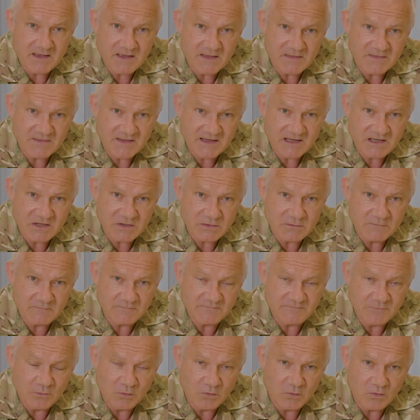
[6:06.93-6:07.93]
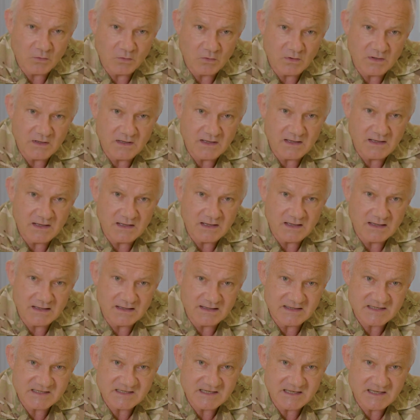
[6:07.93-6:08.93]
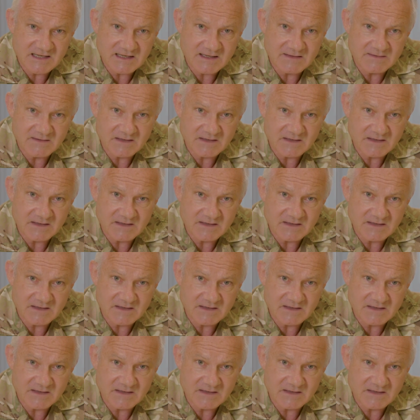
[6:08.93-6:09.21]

Thank you for listening.